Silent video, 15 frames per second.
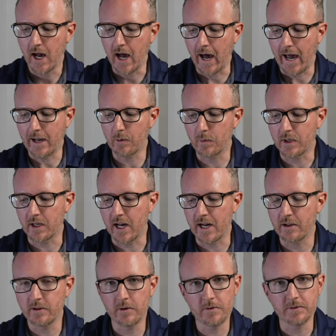I would
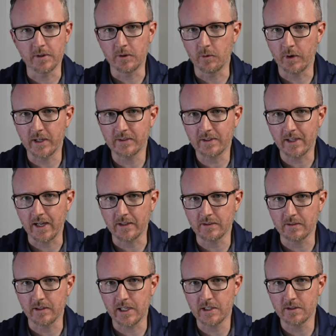not use the noise
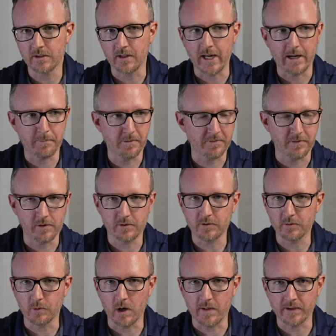cancellation. I prefer to
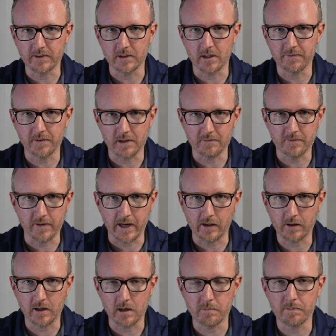do all that stuff in
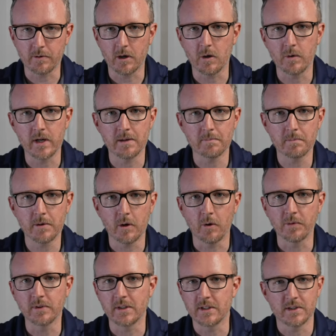Final Cut Pro in
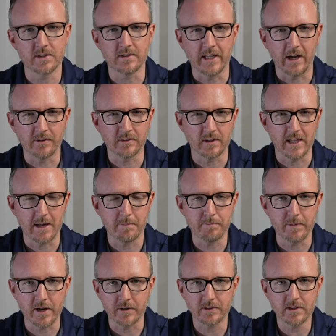post. It just sounds a lot
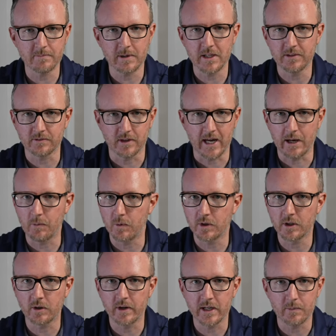better to me, so I
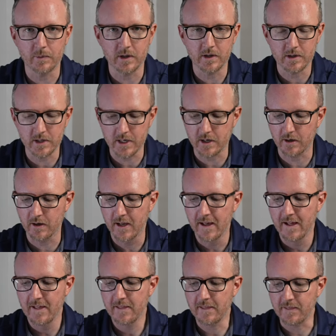wouldn't go anywhere near
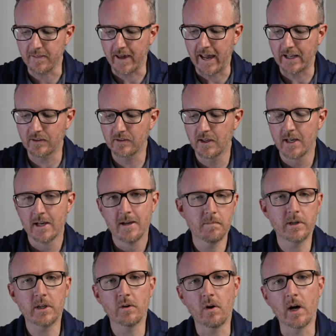that.
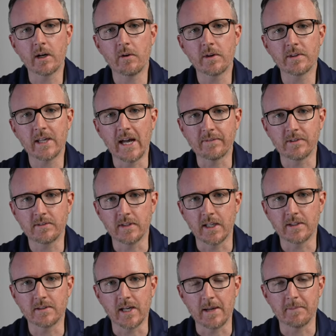But you are going to have to
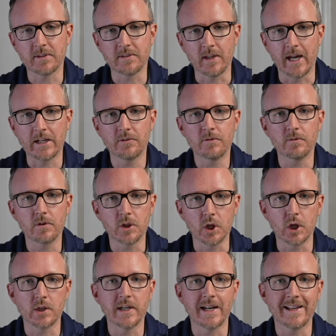set time aside to
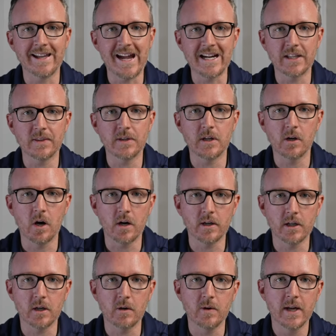learn how to edit the
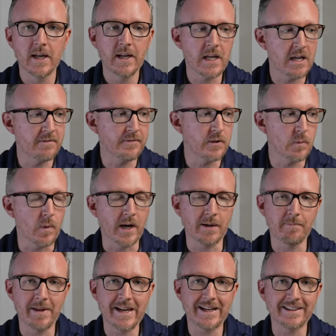audio if you want to
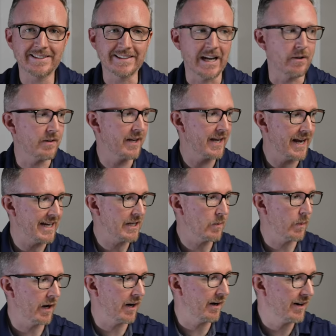make it sound
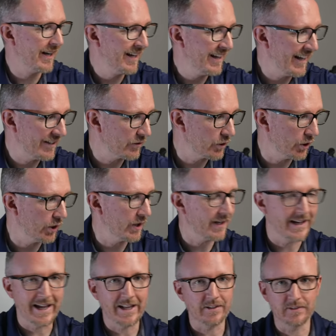anywhere as good
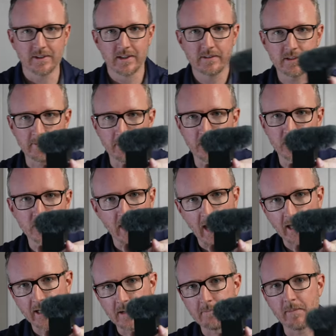as some of the
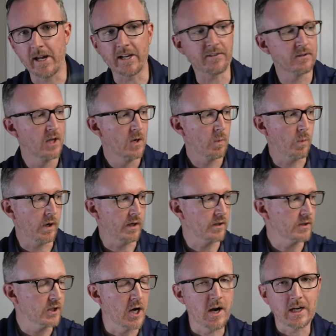shotgun mics we're going to
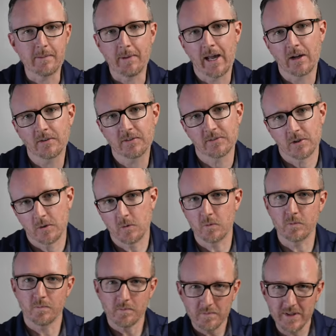talk about.
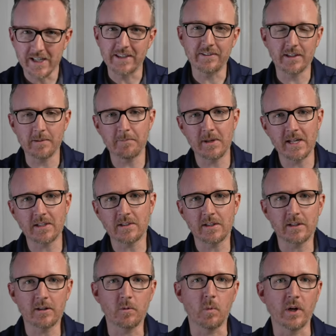So, is it a big
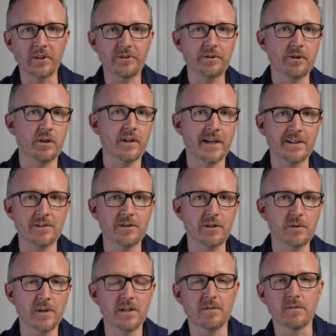deal once you learn how to
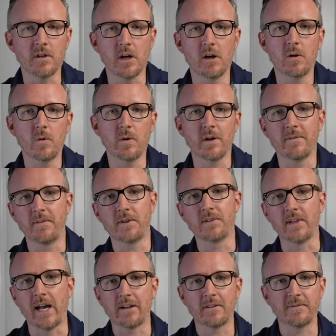do it? No. If you're
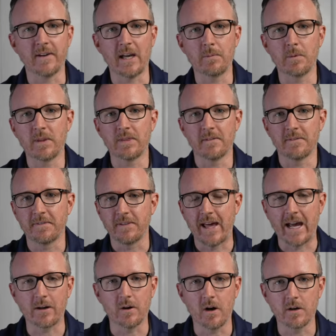satisfied with the
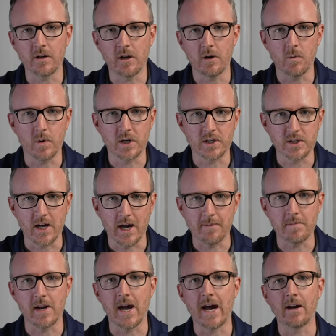flat audio, which
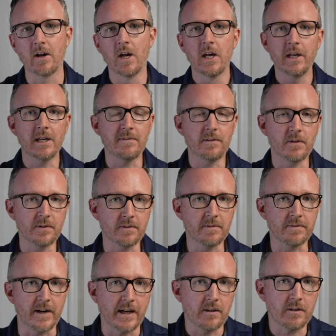I'm not, if you're using
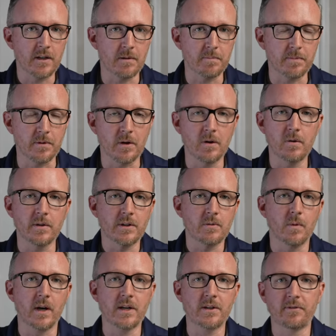Final Cut Pro and
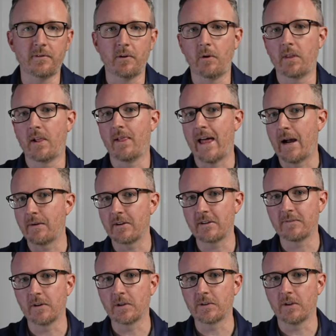you want to just throw on the loudness
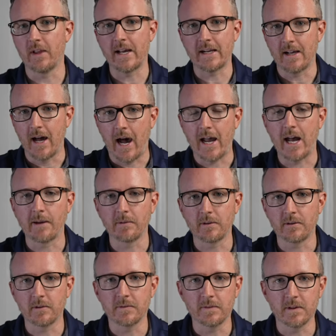filter like I have to
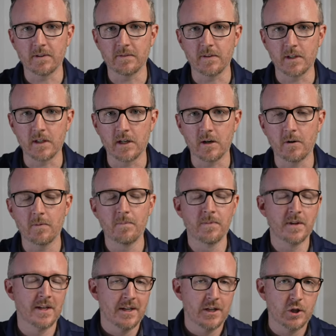do for this video,
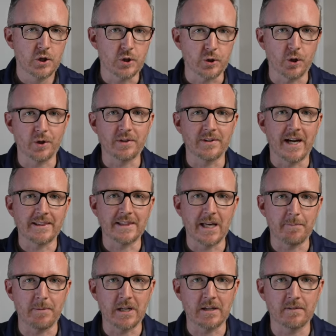sure, it's not
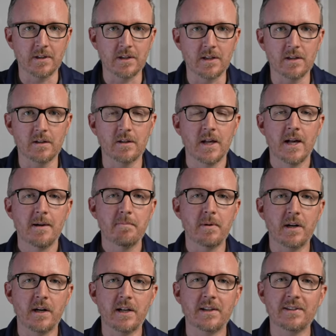that big of a deal,
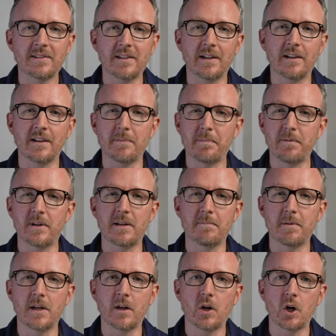but it is still a pretty
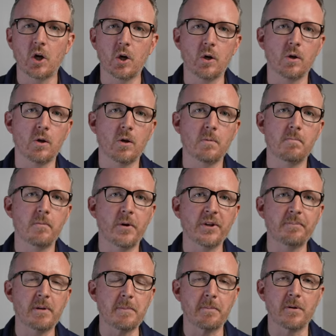big hurdle.
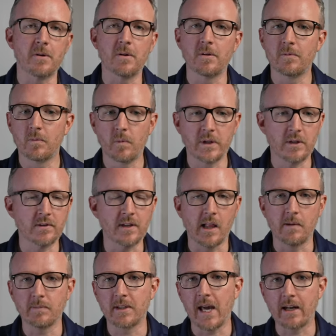Most people, when you tell
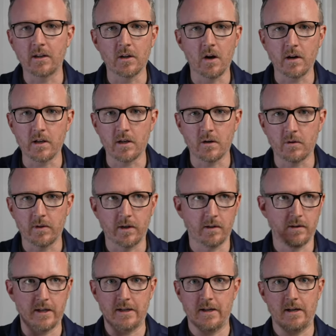them to edit audio, they're
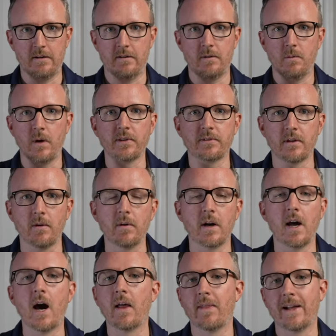like, I don't know what's going
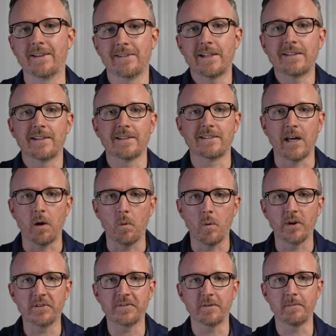on. At least that's how it
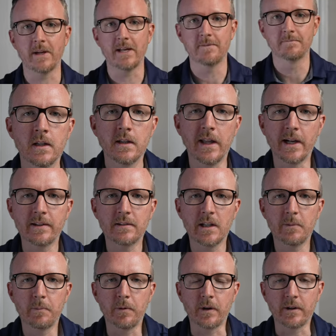was for me. Next
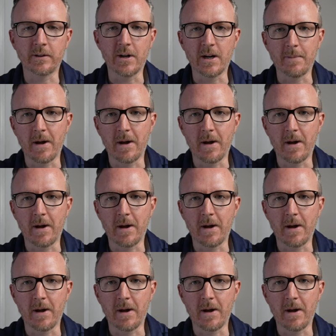up, we're going to talk